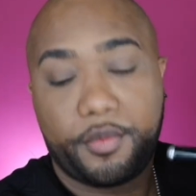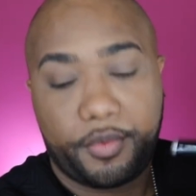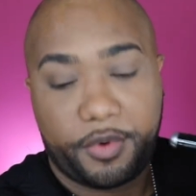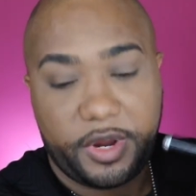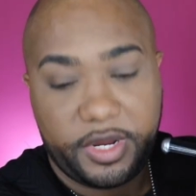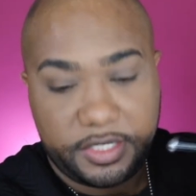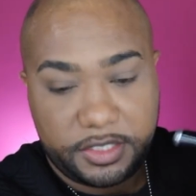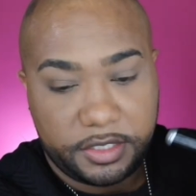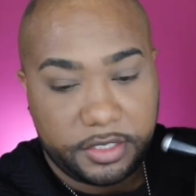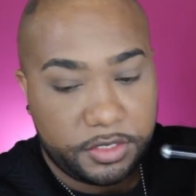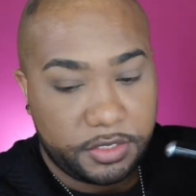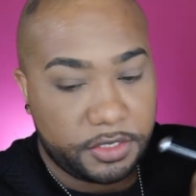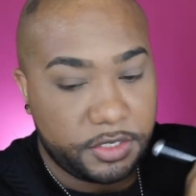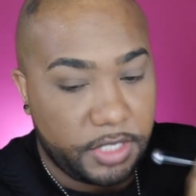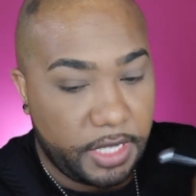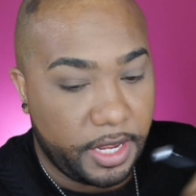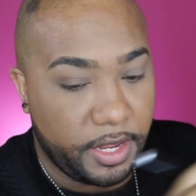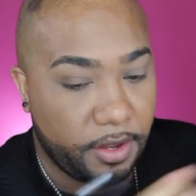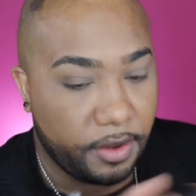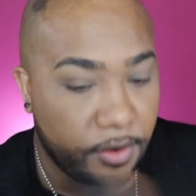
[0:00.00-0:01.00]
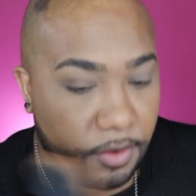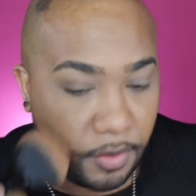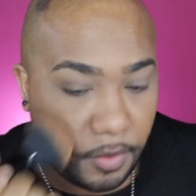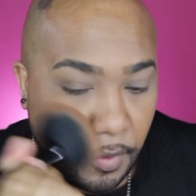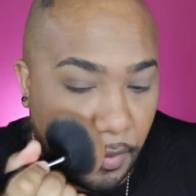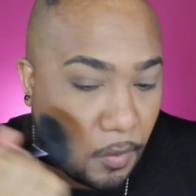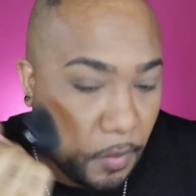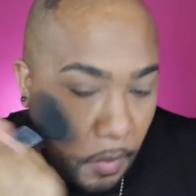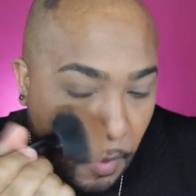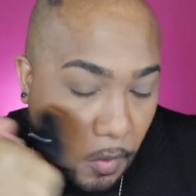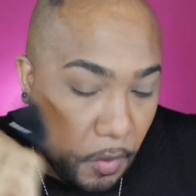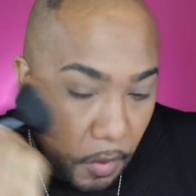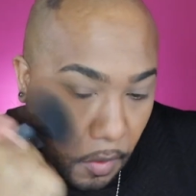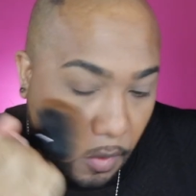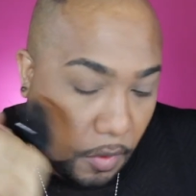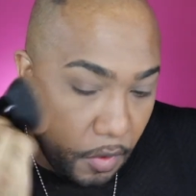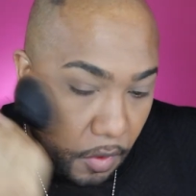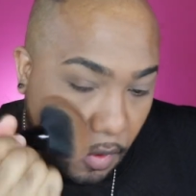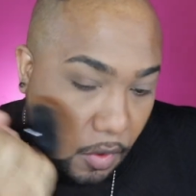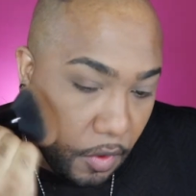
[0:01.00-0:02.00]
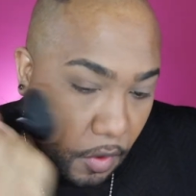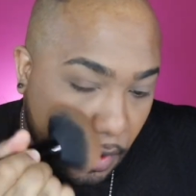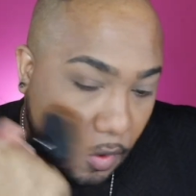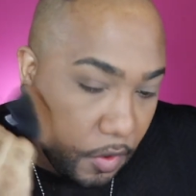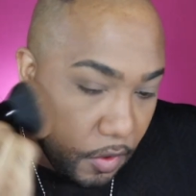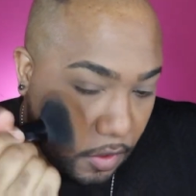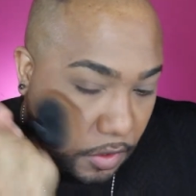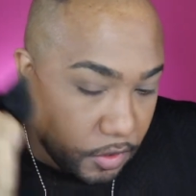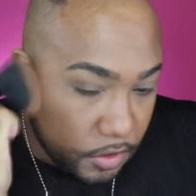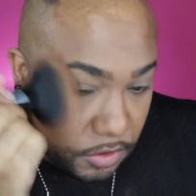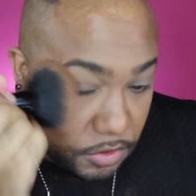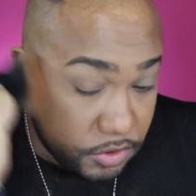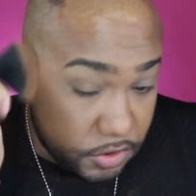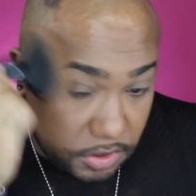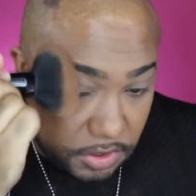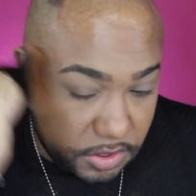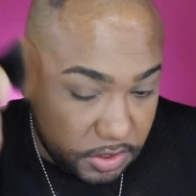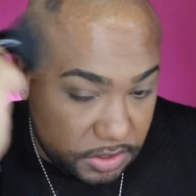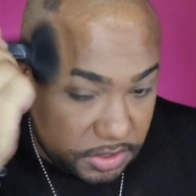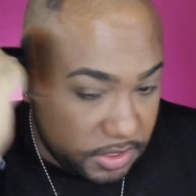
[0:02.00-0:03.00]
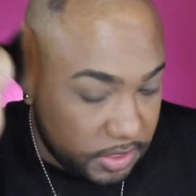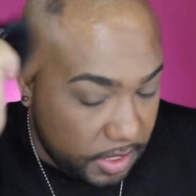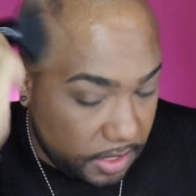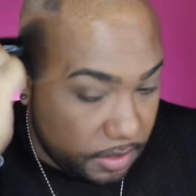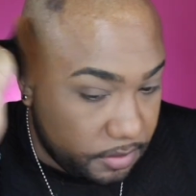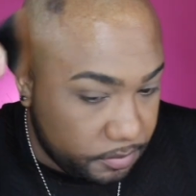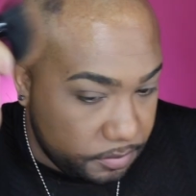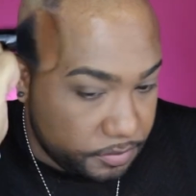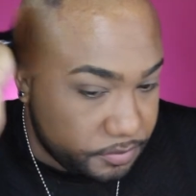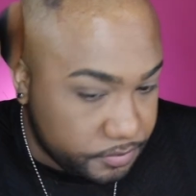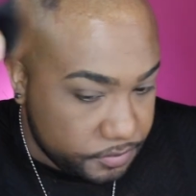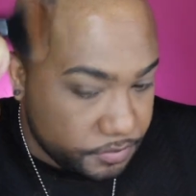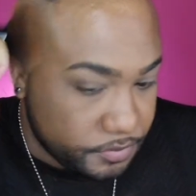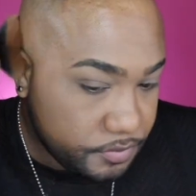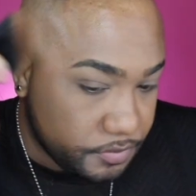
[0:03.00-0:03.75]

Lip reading: Press this down into the skin